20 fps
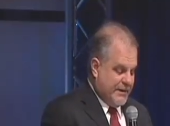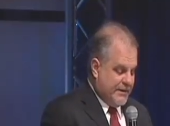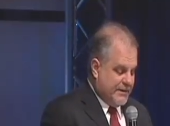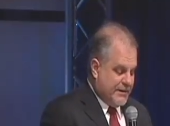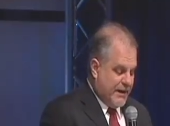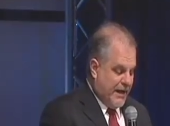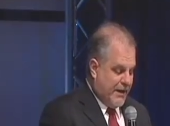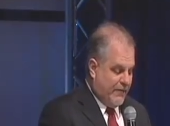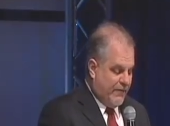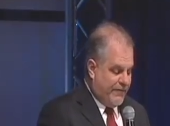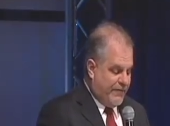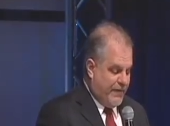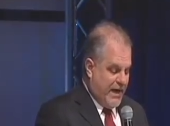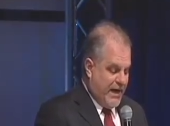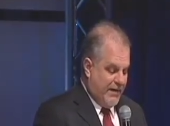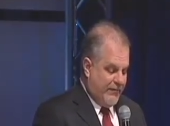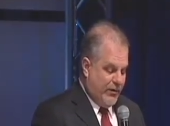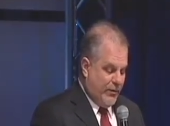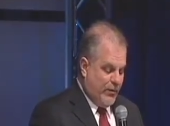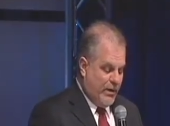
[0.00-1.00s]
Title
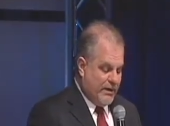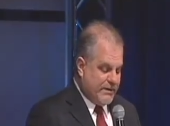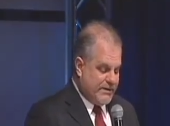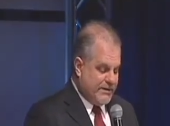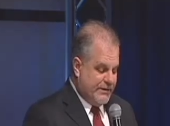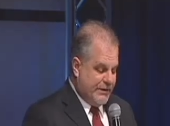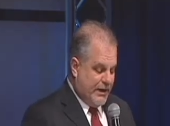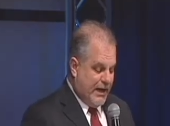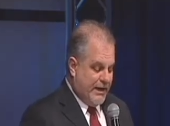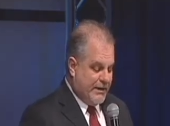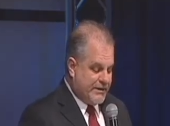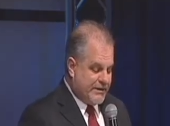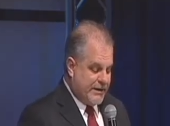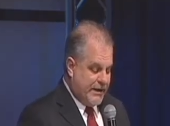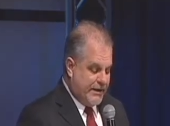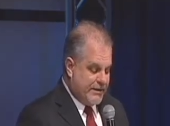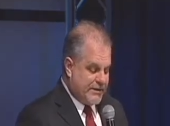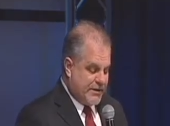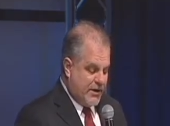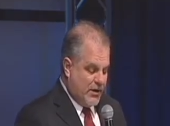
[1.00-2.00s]
V U.S. United
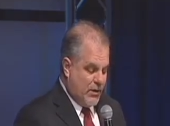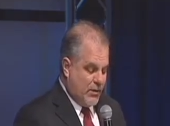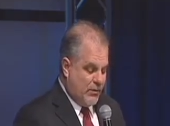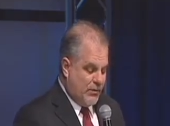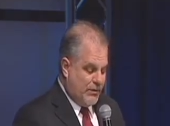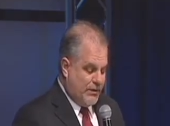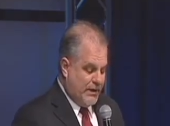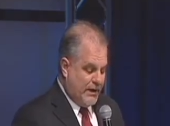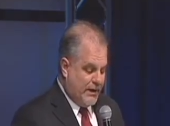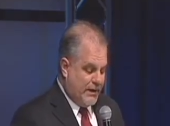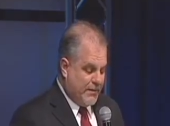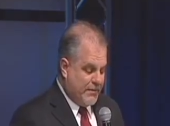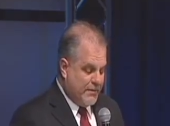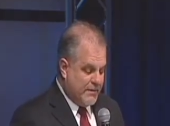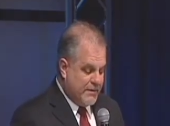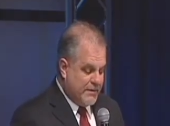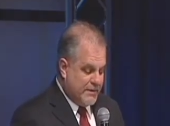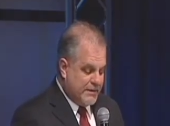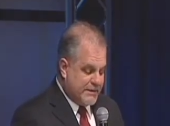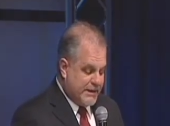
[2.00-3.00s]
States Code,
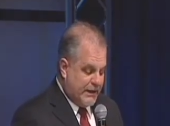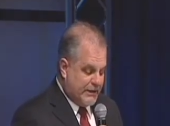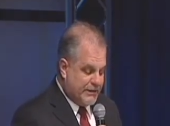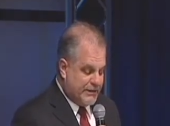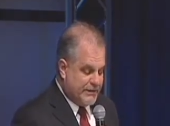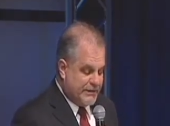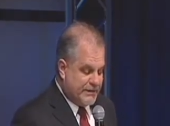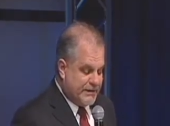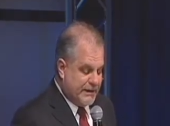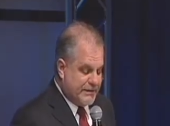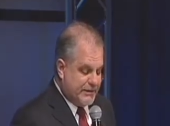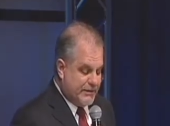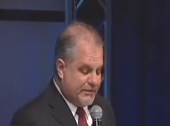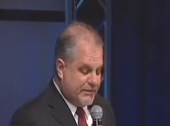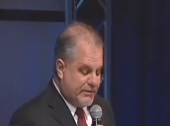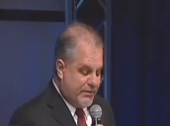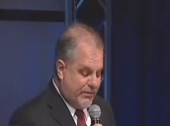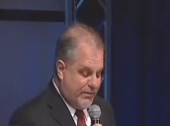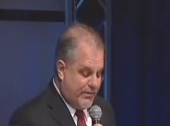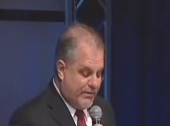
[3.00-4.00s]
Section
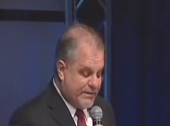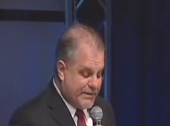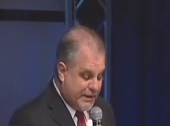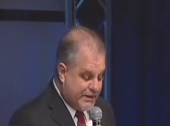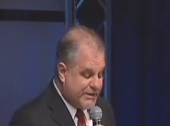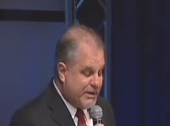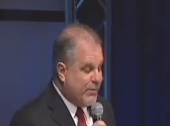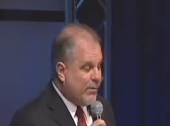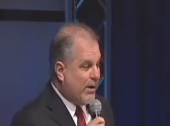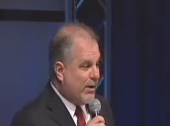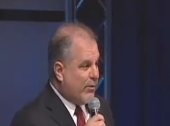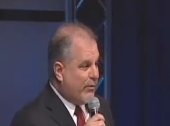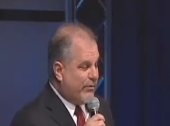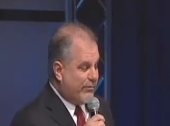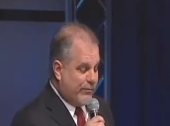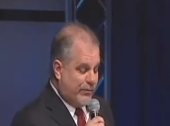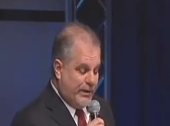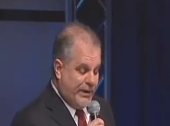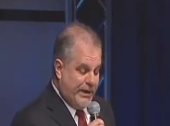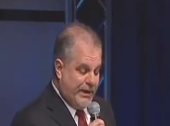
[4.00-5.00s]

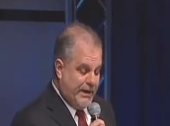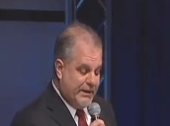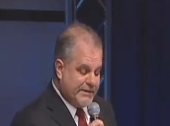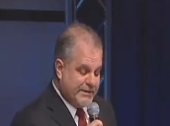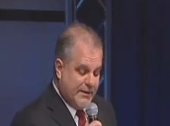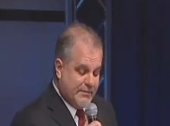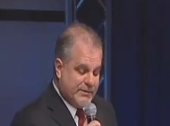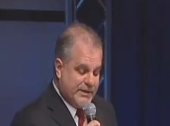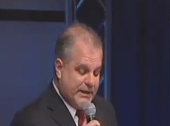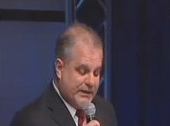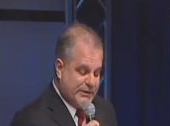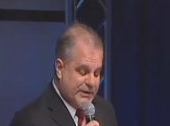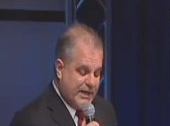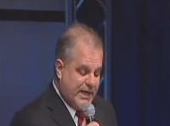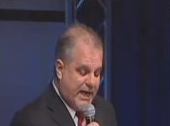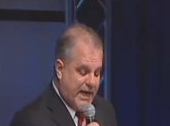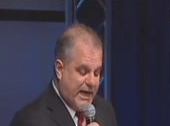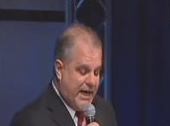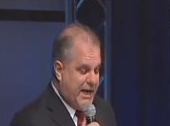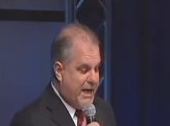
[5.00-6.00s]
6103, Subsection
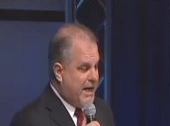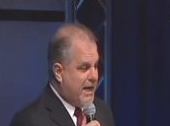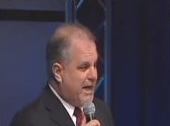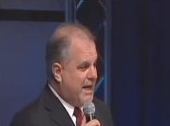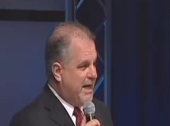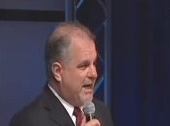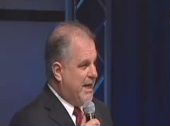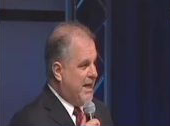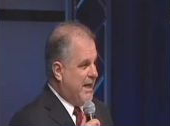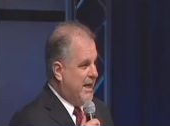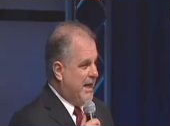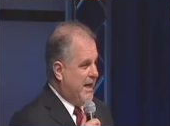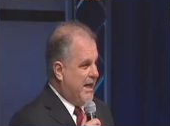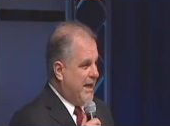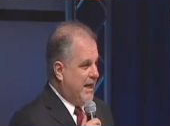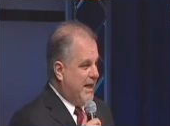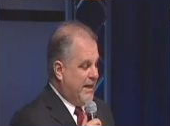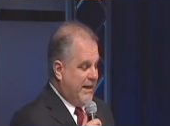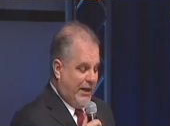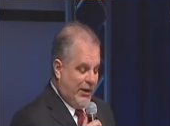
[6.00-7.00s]
A,
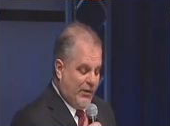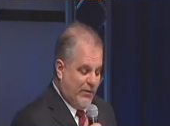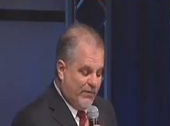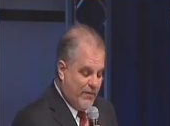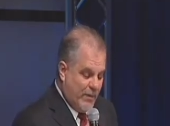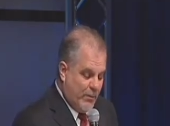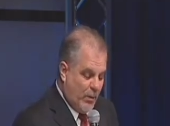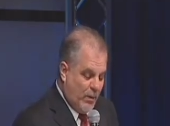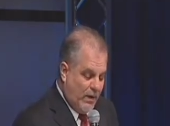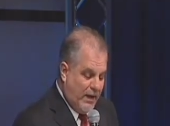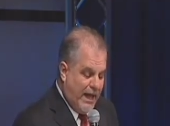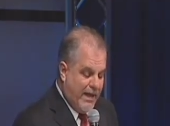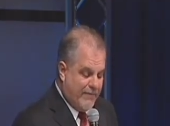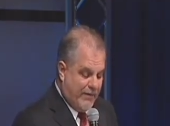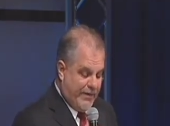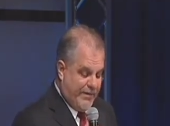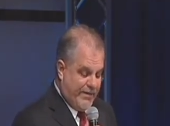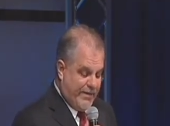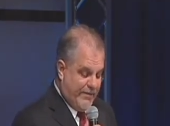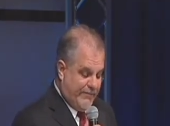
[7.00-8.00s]
that November
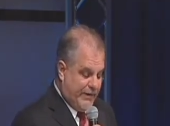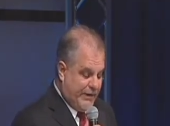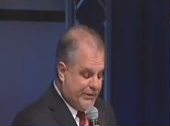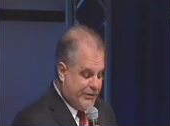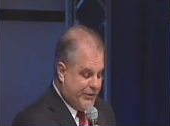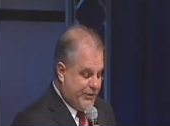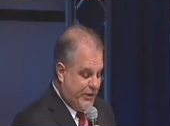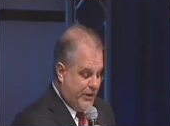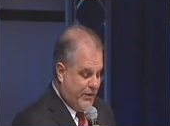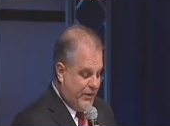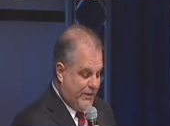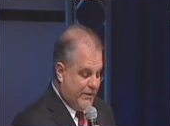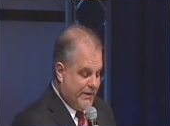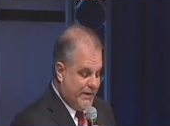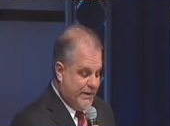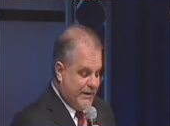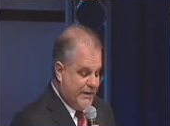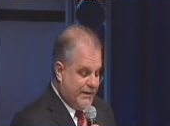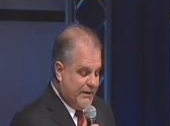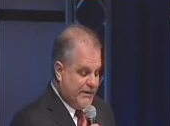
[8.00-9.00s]
11th of each year
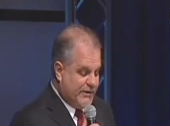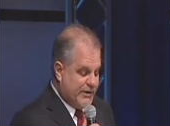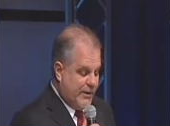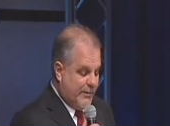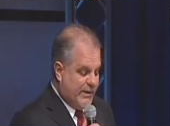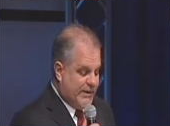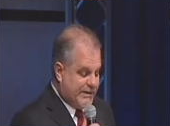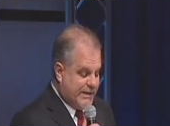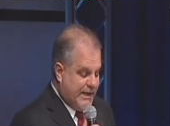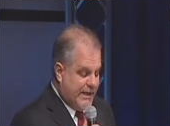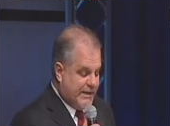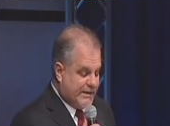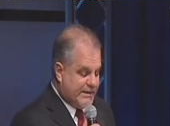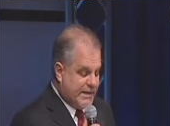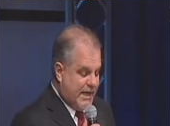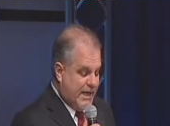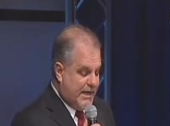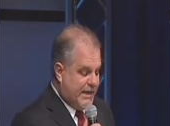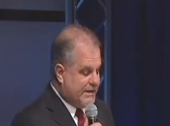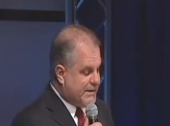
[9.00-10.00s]
shall be set
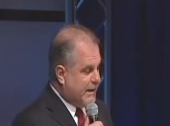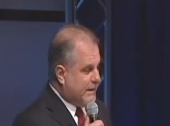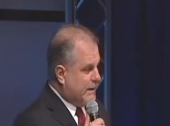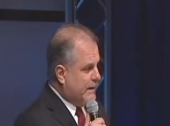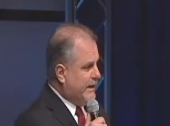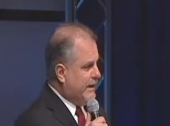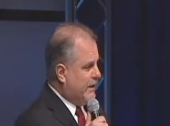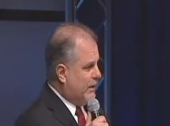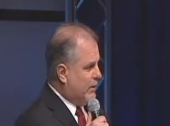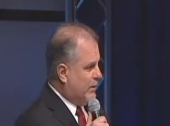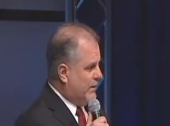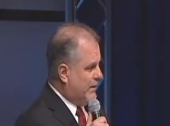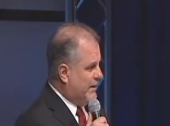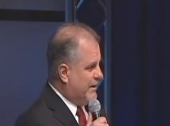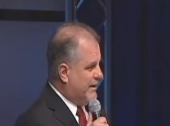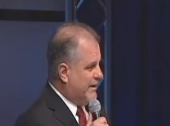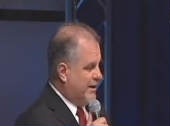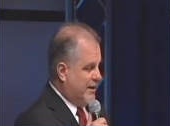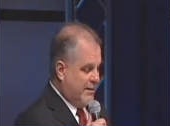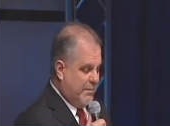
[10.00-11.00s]
aside as a legal
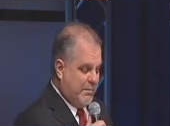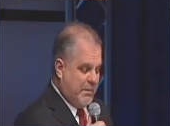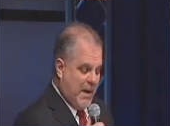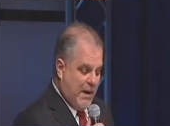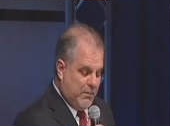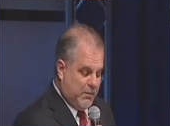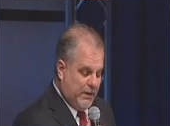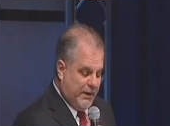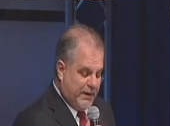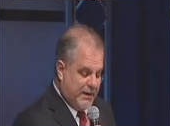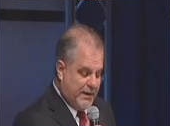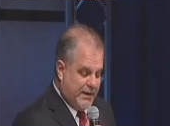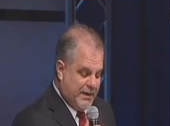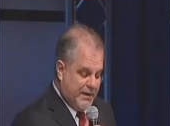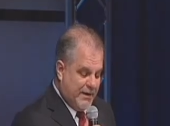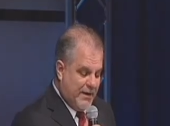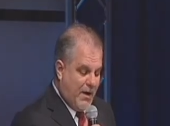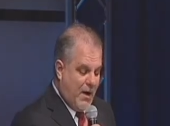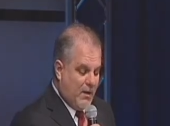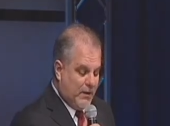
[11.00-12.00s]
public
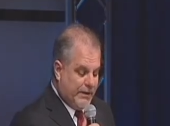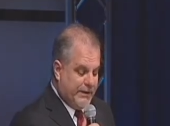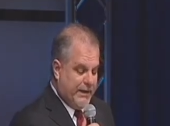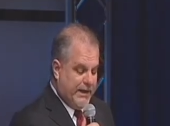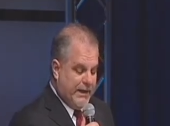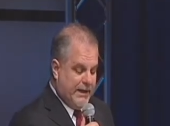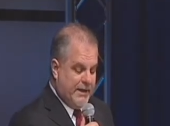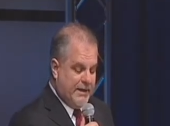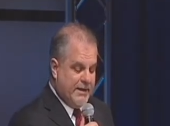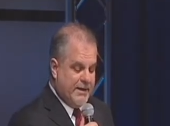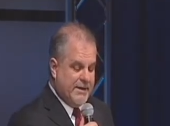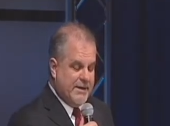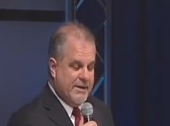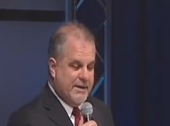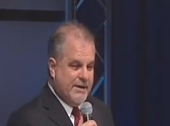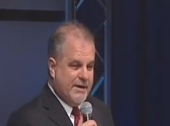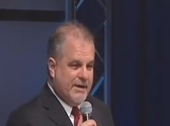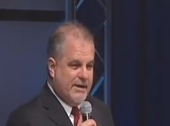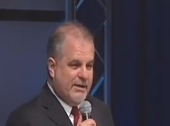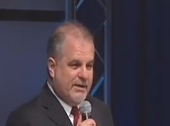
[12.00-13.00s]
holiday
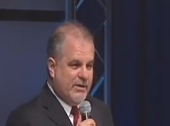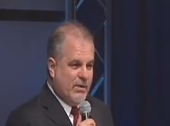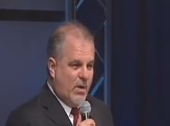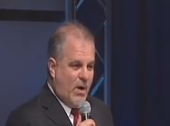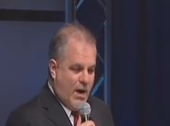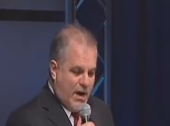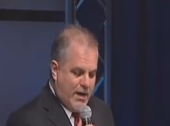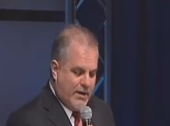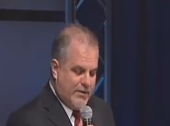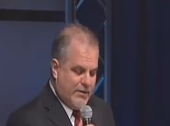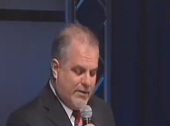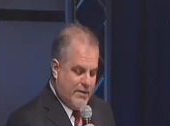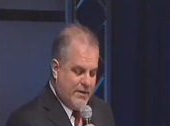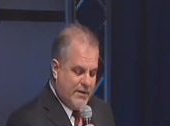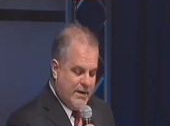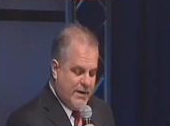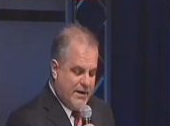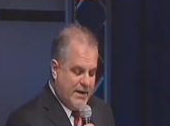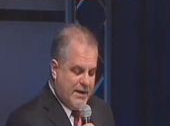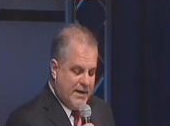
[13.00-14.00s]
to honor
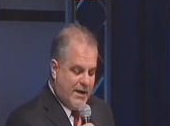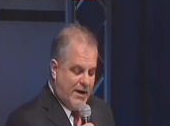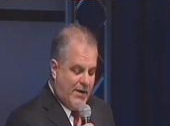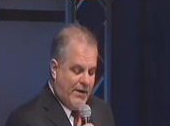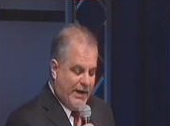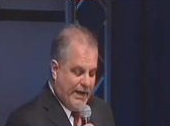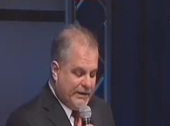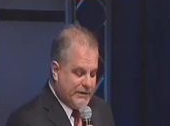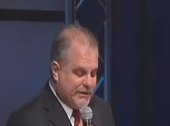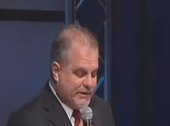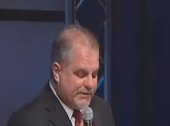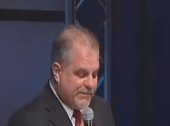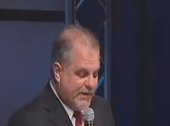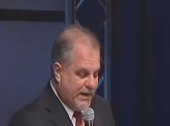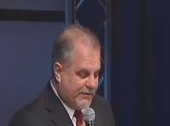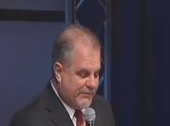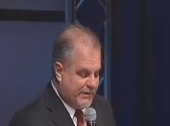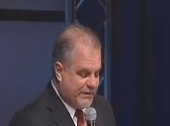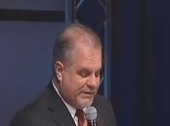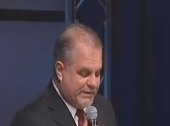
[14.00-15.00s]
our nation's
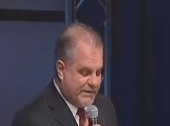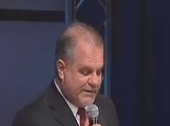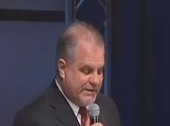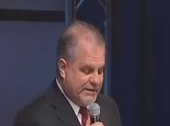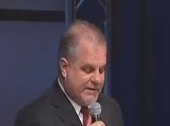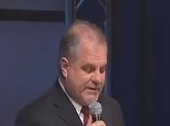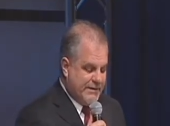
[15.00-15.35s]
veterans.